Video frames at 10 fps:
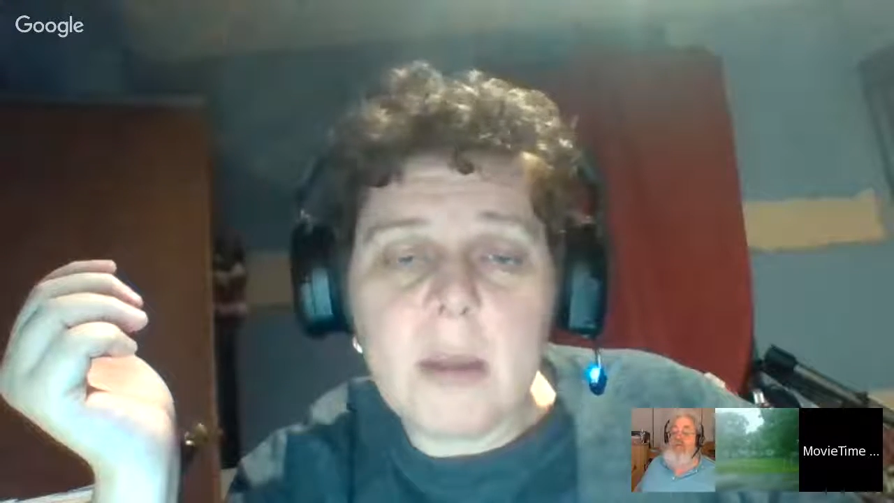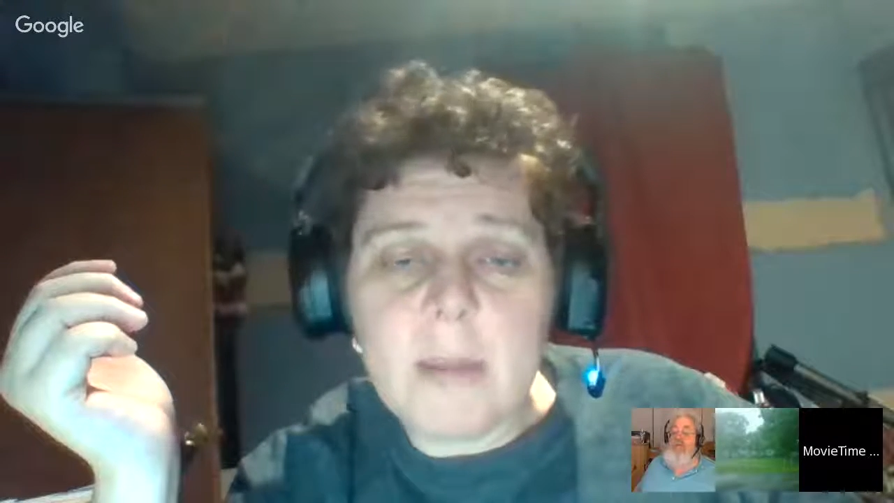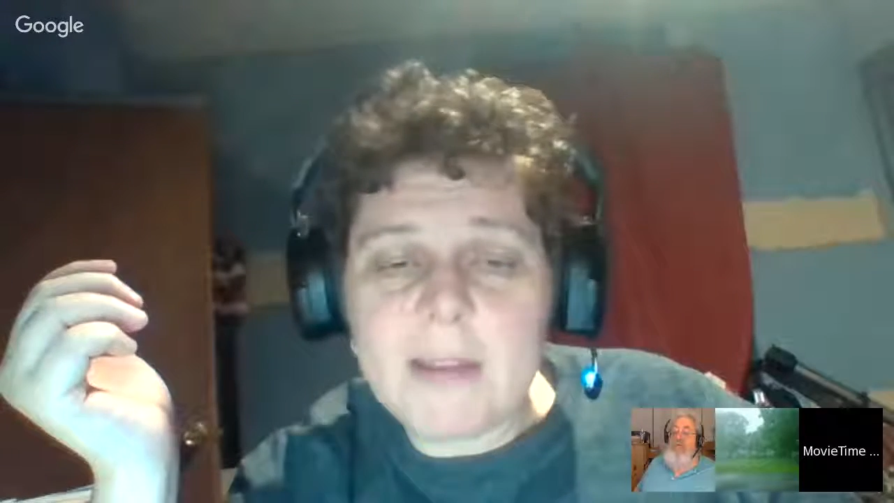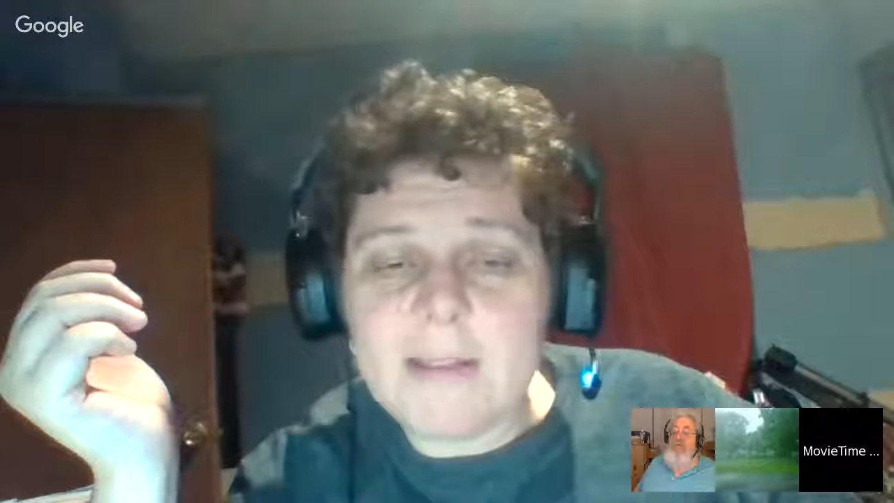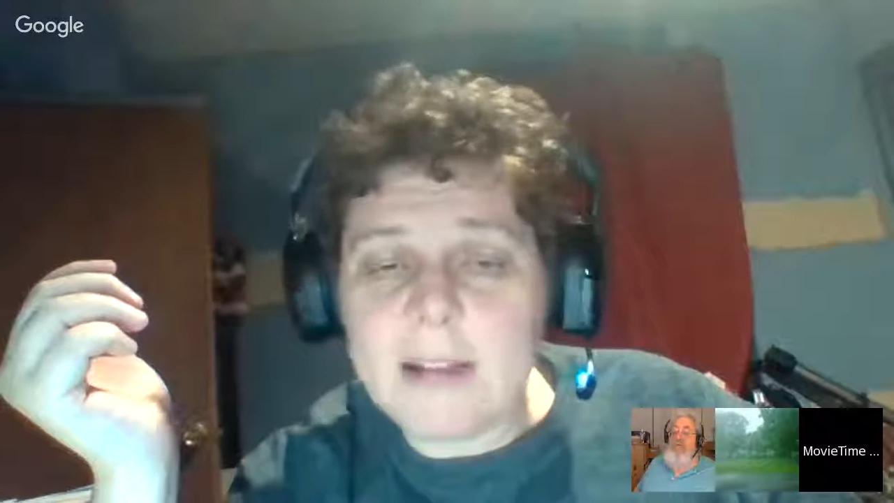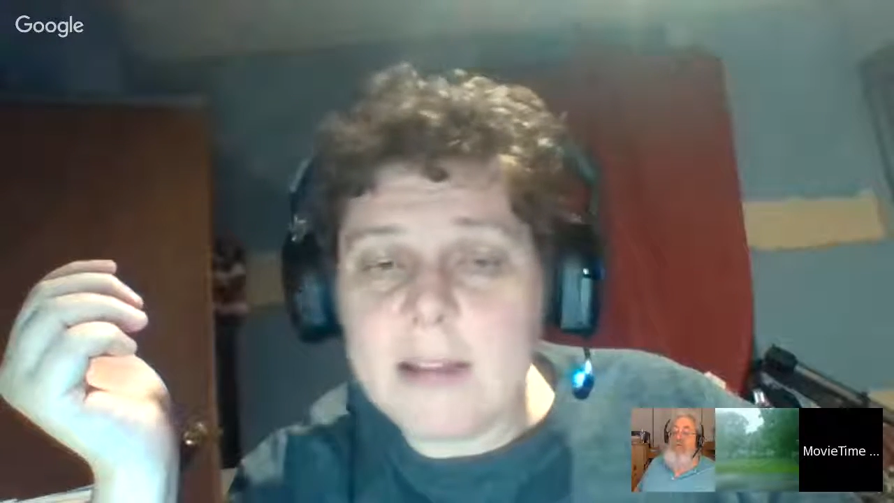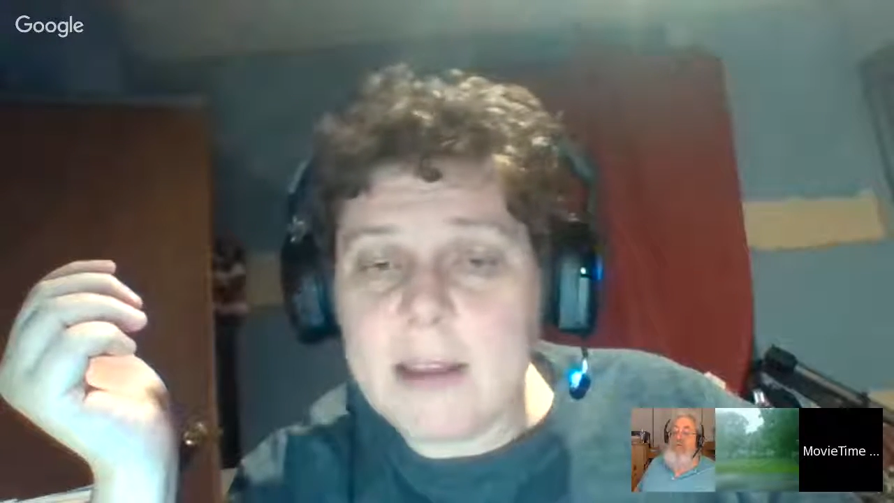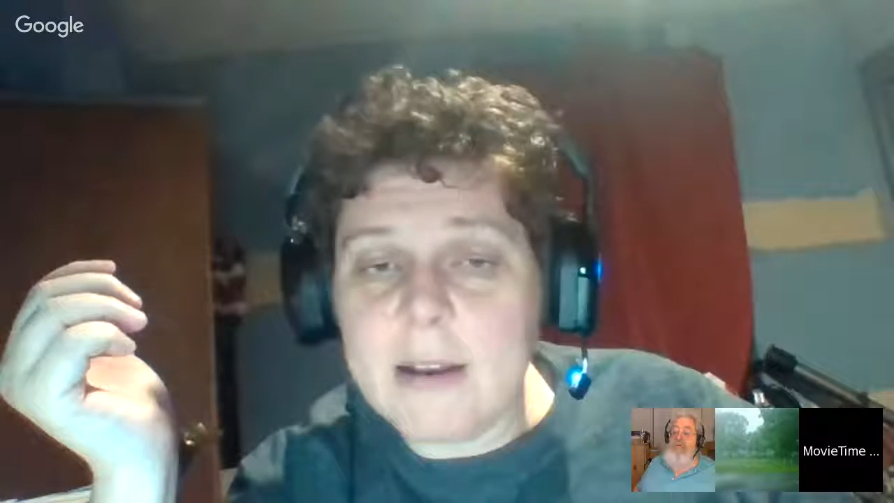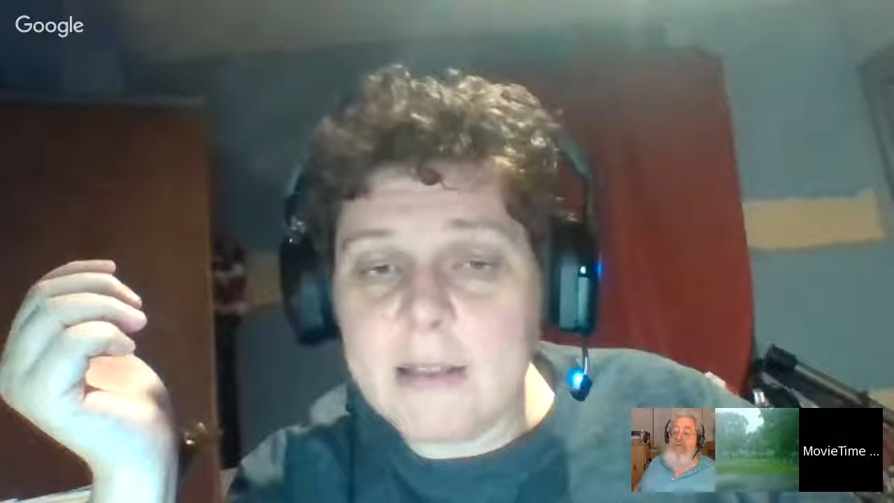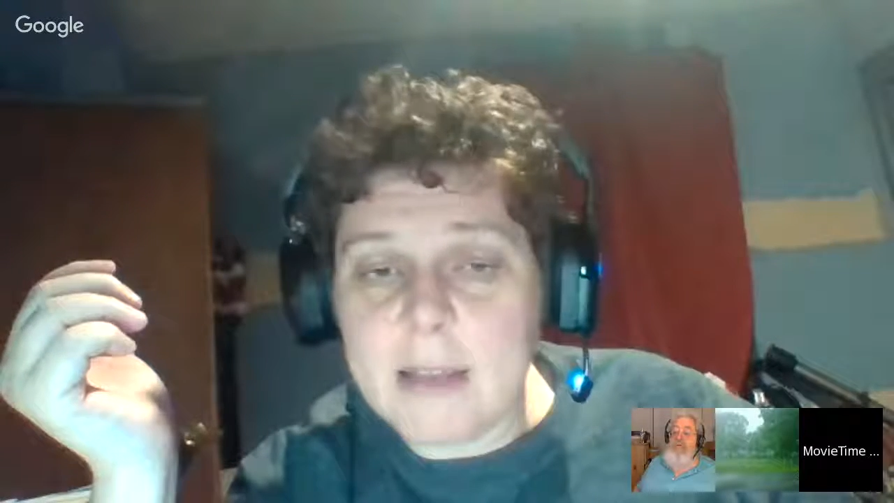and be as
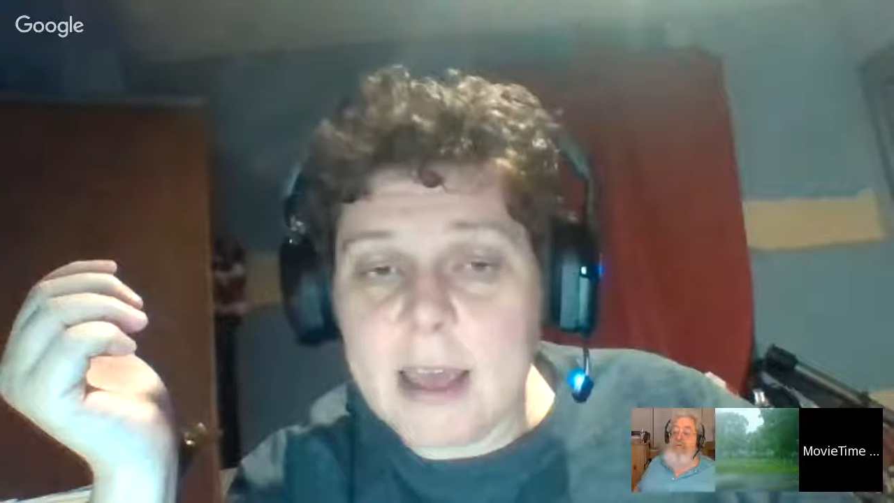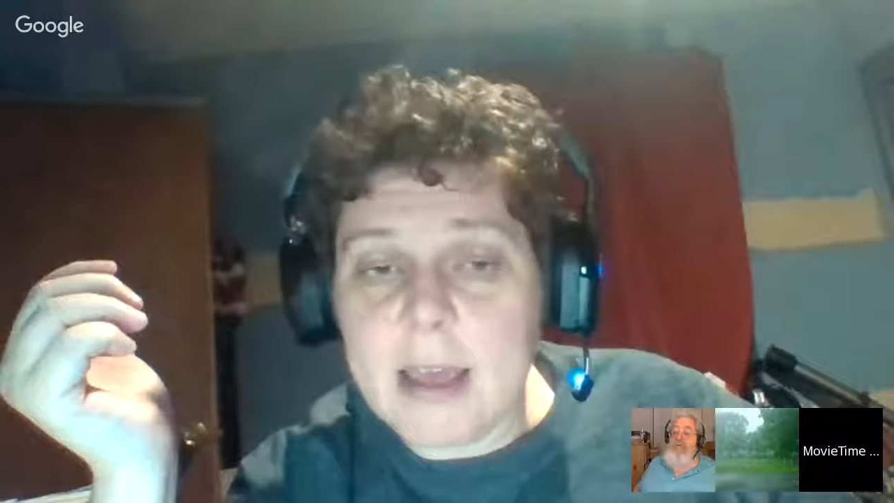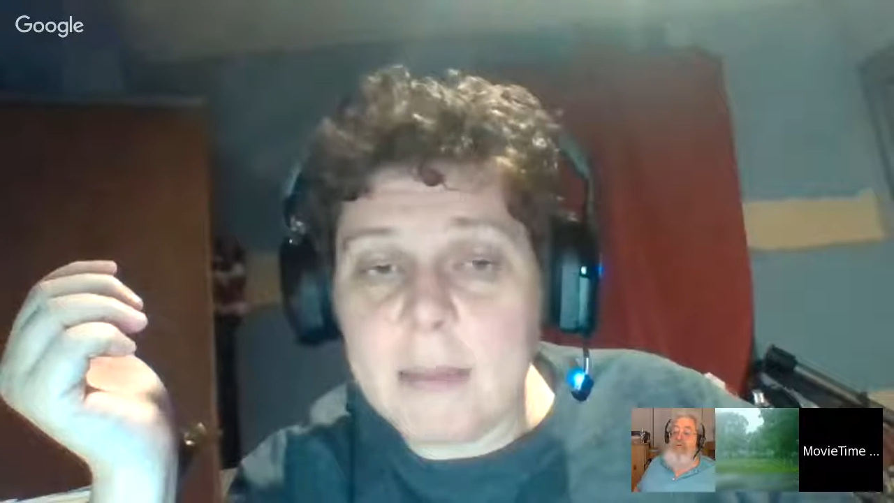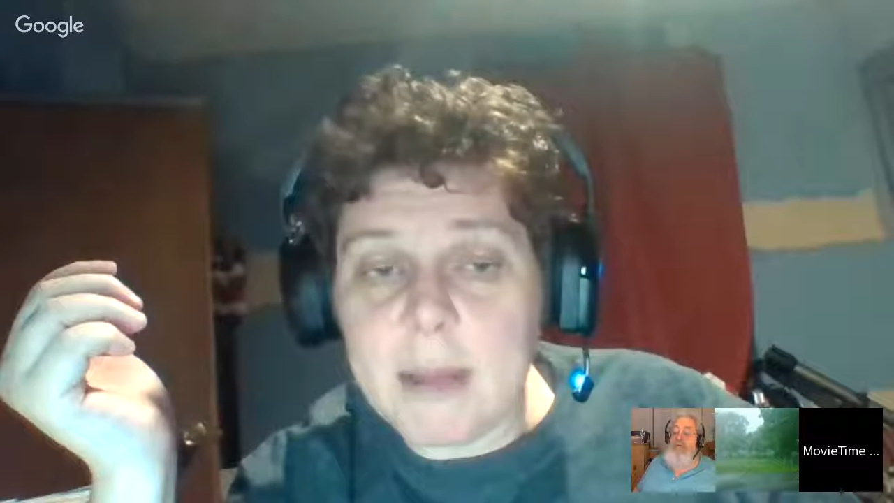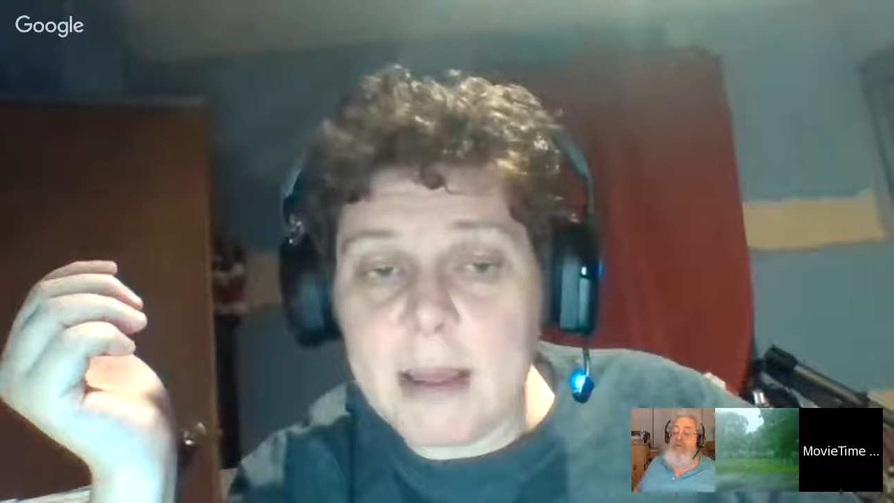delicate as they can be.